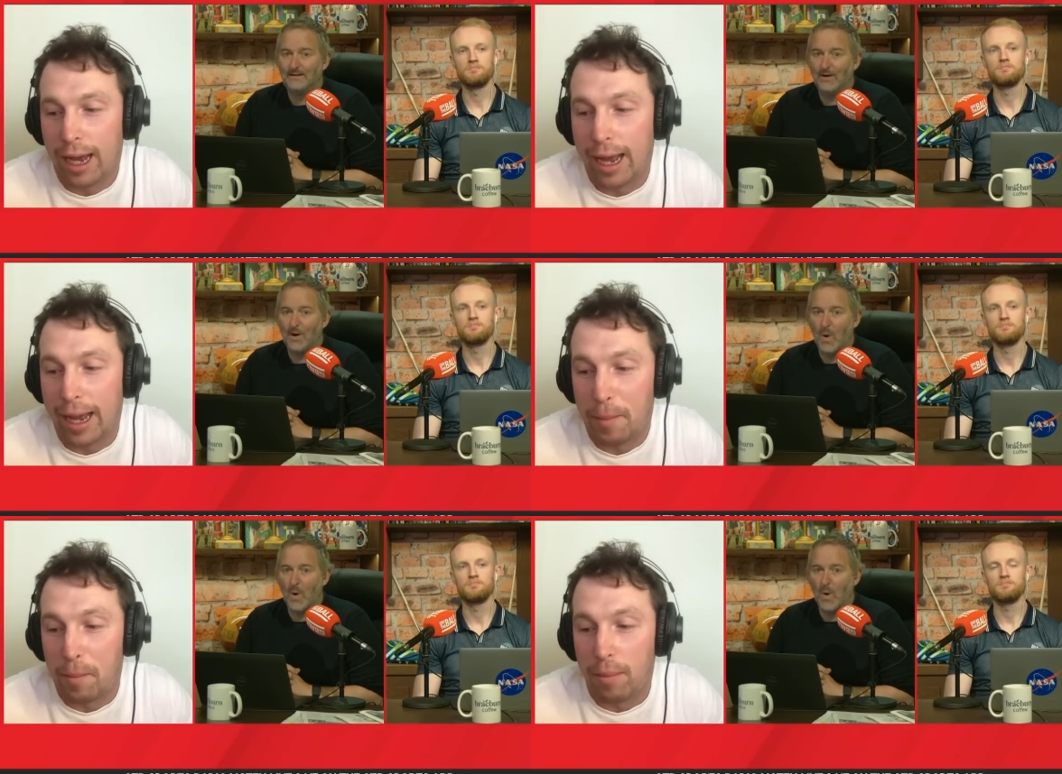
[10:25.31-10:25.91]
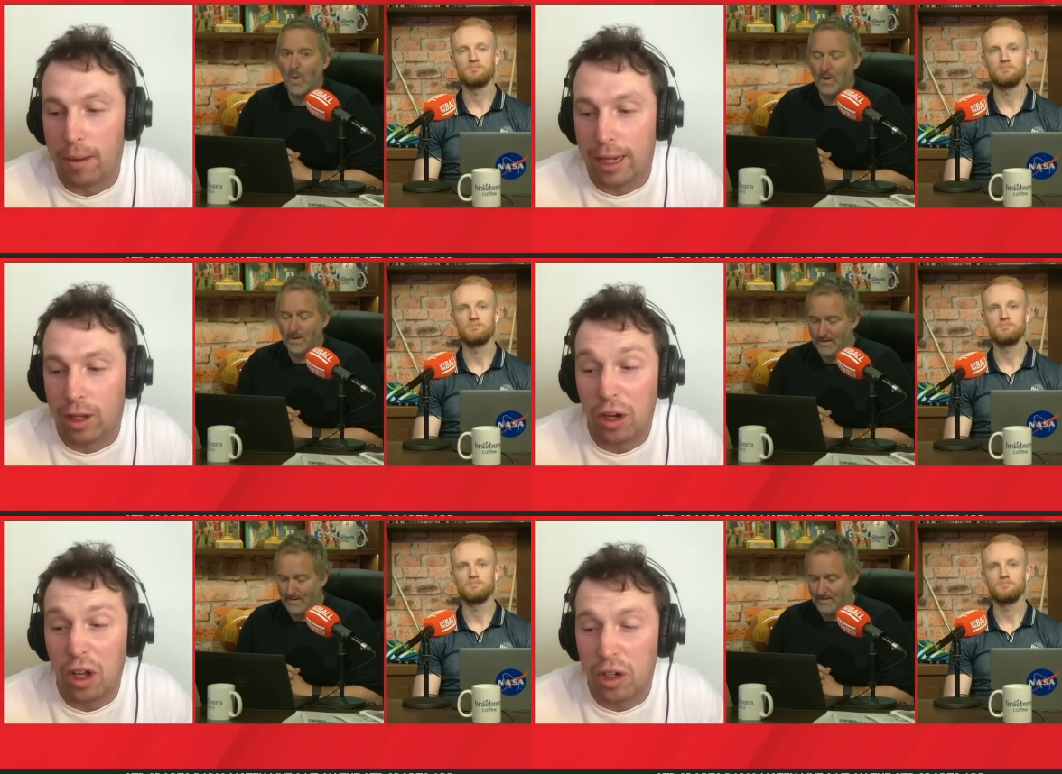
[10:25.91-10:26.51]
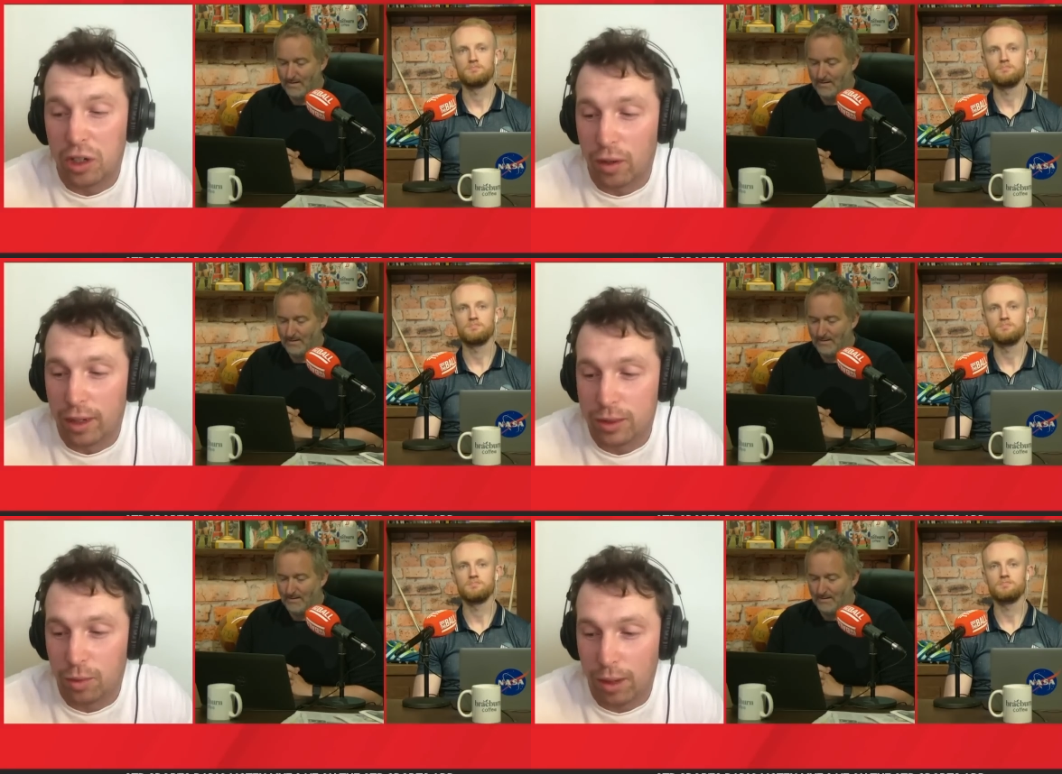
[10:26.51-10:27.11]
Speaker 1: Um, like Donegal are
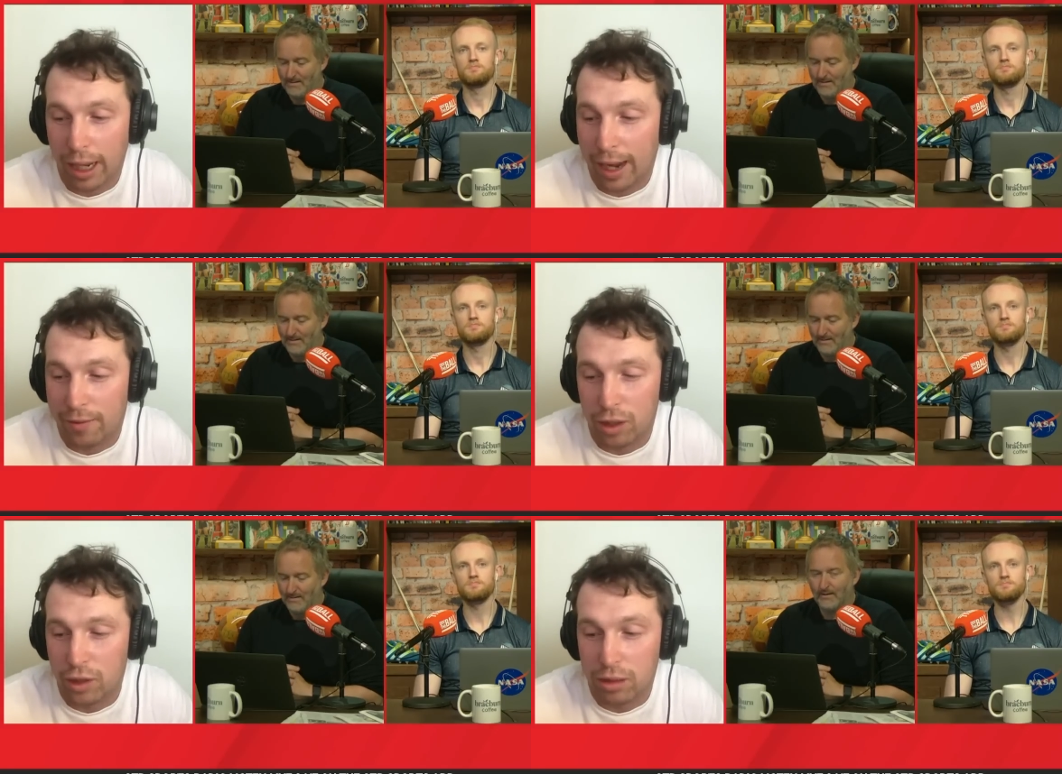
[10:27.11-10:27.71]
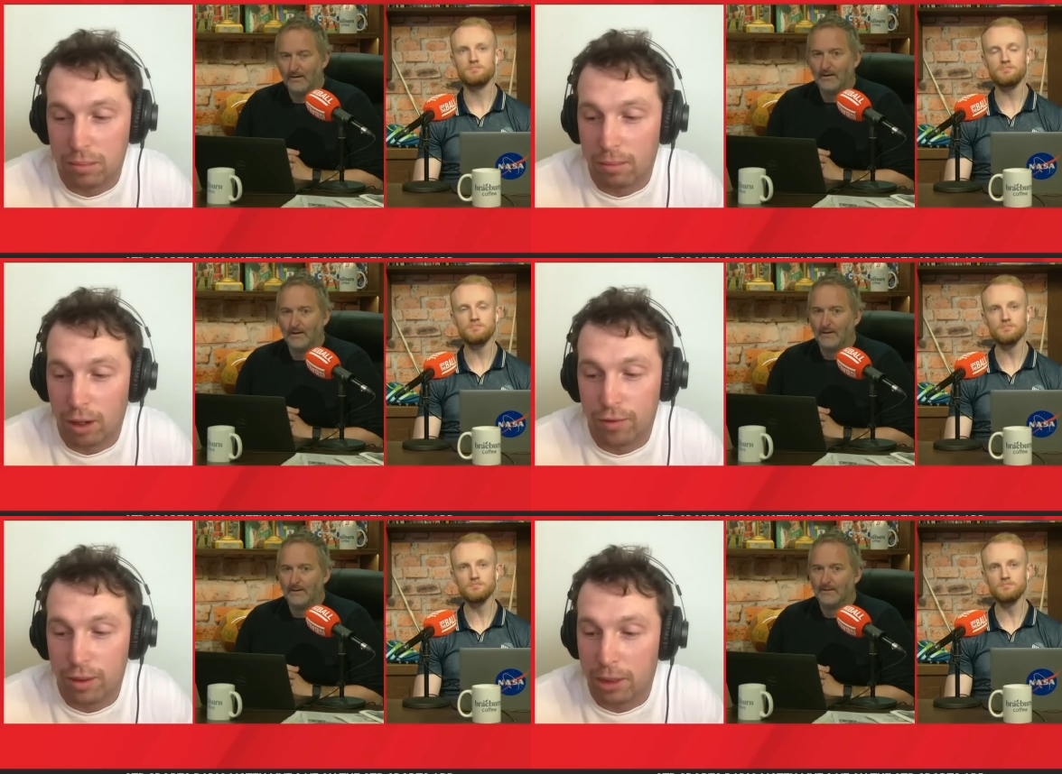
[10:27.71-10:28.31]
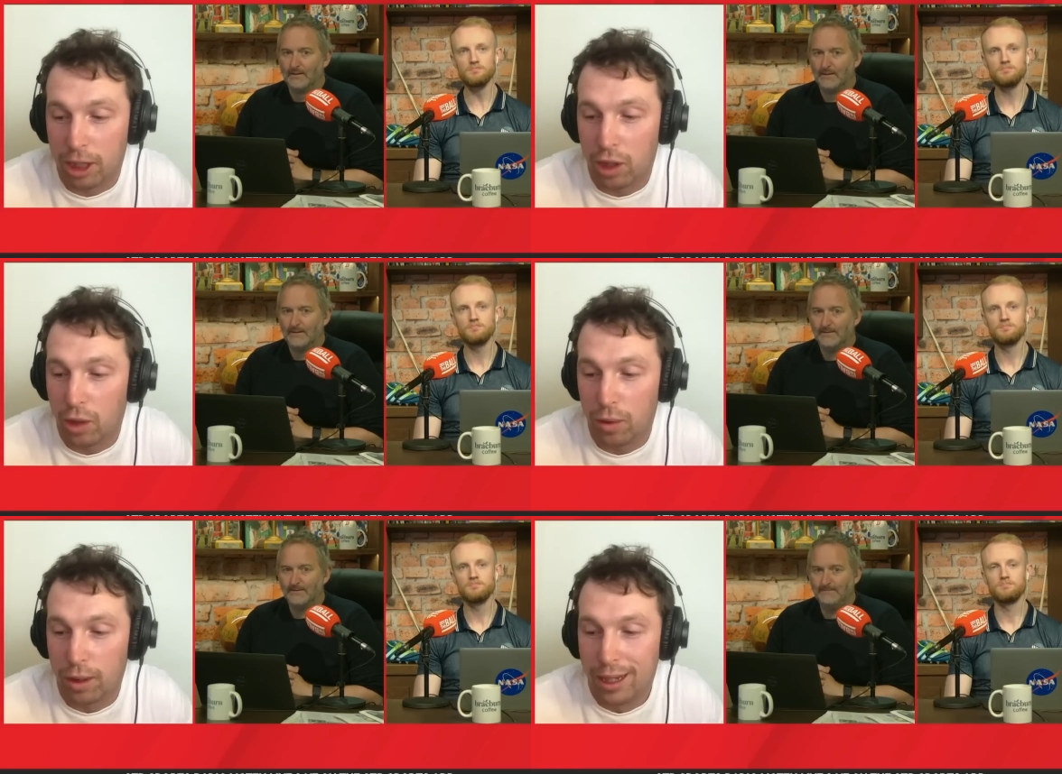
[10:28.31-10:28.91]
doing this, like after losing Murphy,
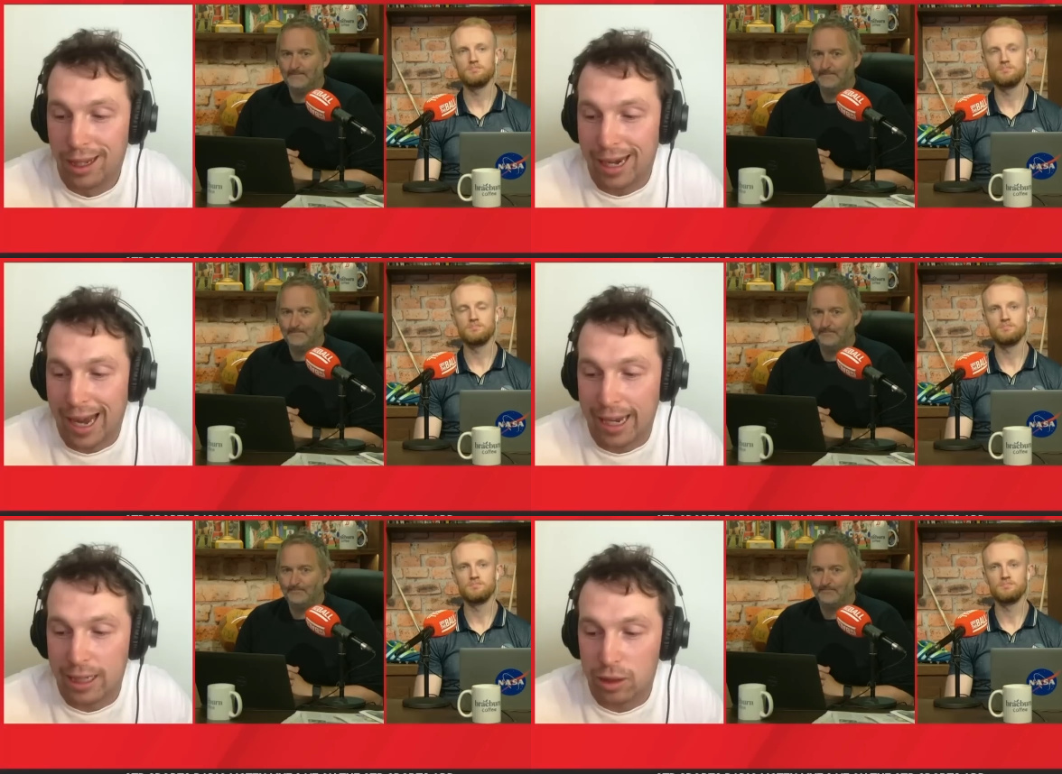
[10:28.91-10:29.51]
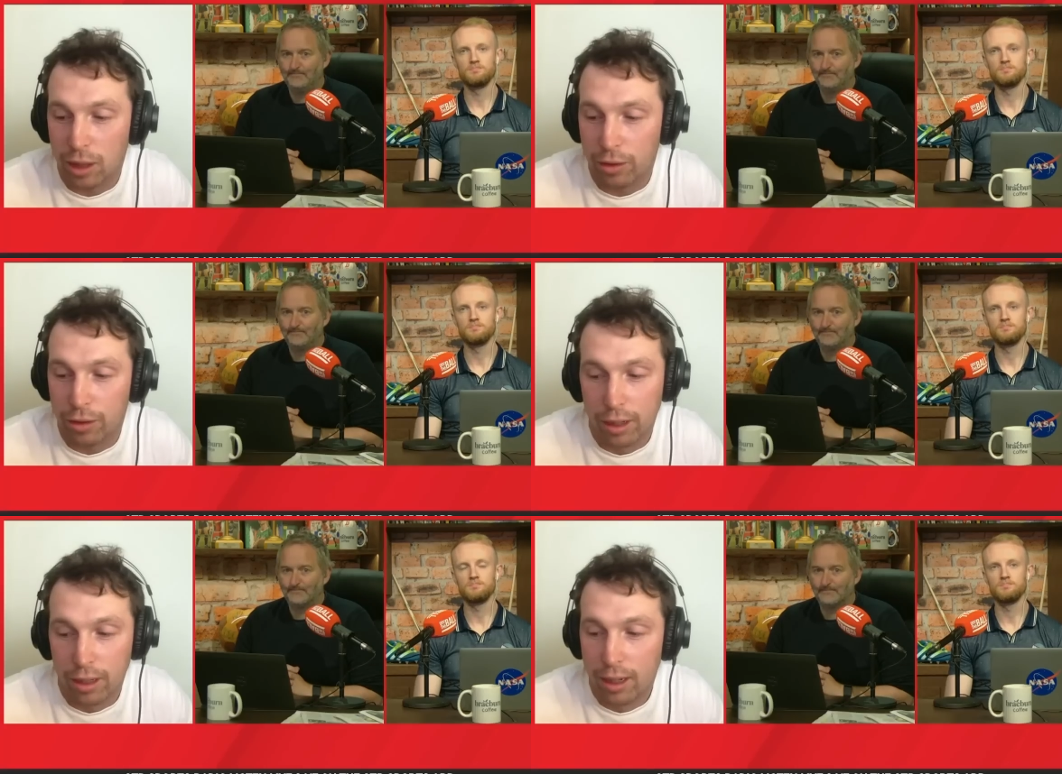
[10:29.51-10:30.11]
McHugh, Langan's out.